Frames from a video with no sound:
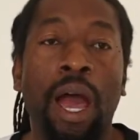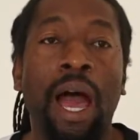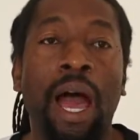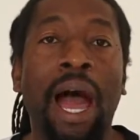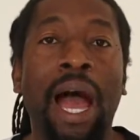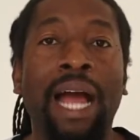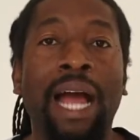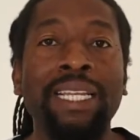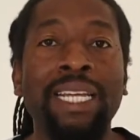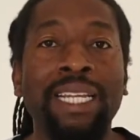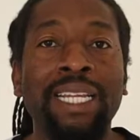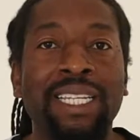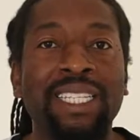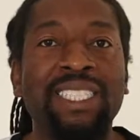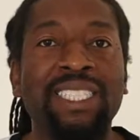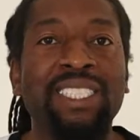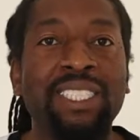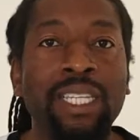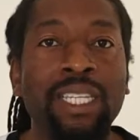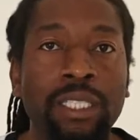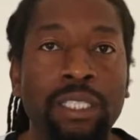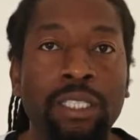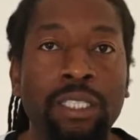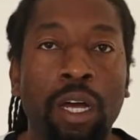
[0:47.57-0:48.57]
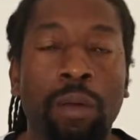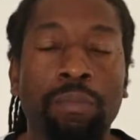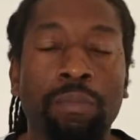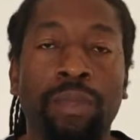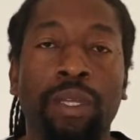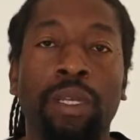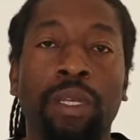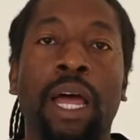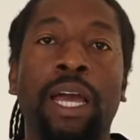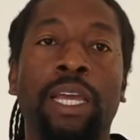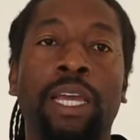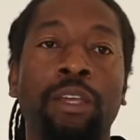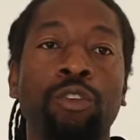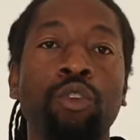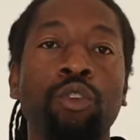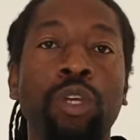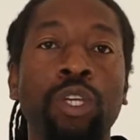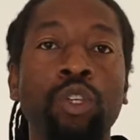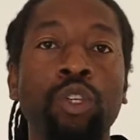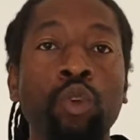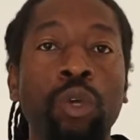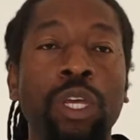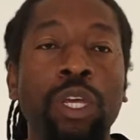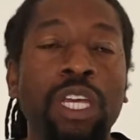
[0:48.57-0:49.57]
I need to see something. Like if
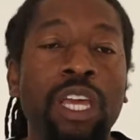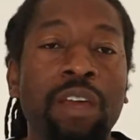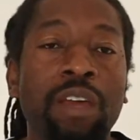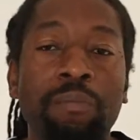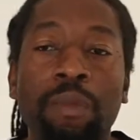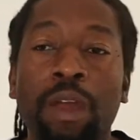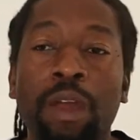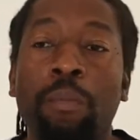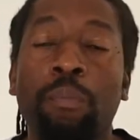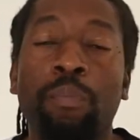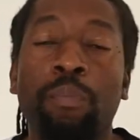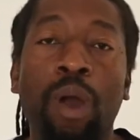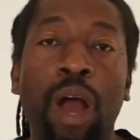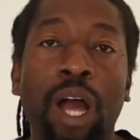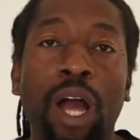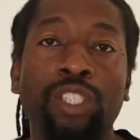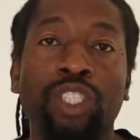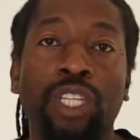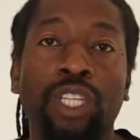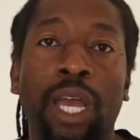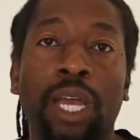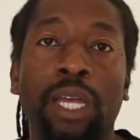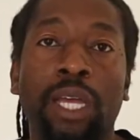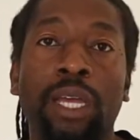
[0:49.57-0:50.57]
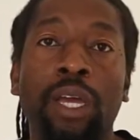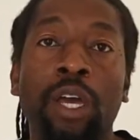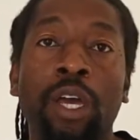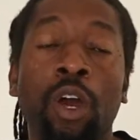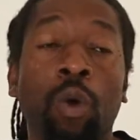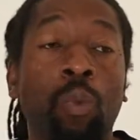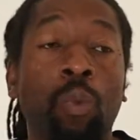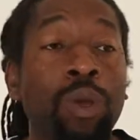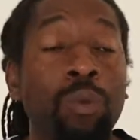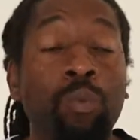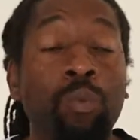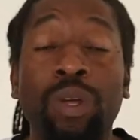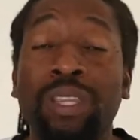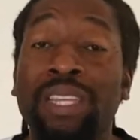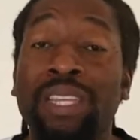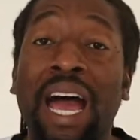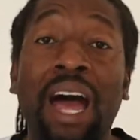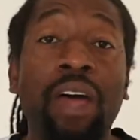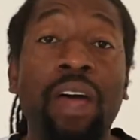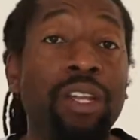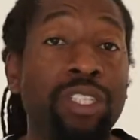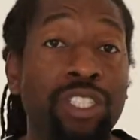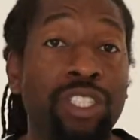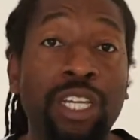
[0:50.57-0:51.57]
you can give me a project
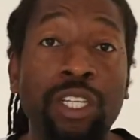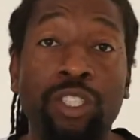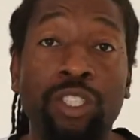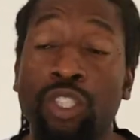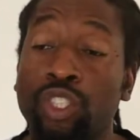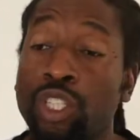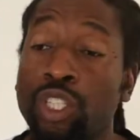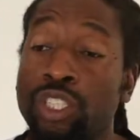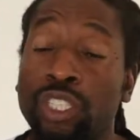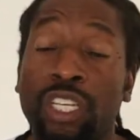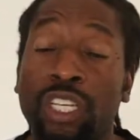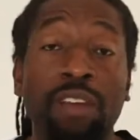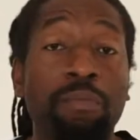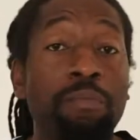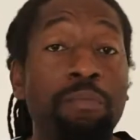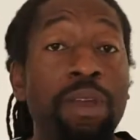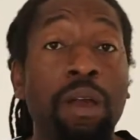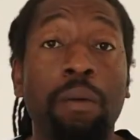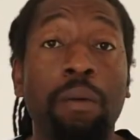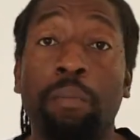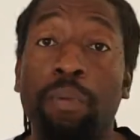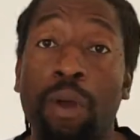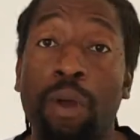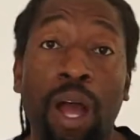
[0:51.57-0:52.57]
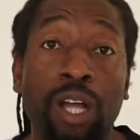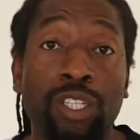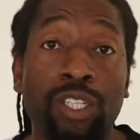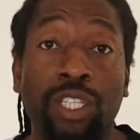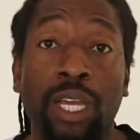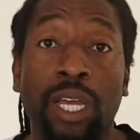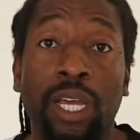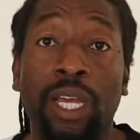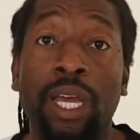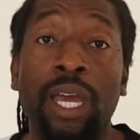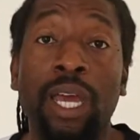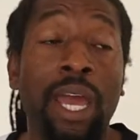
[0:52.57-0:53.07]
without a teacher, just give me a project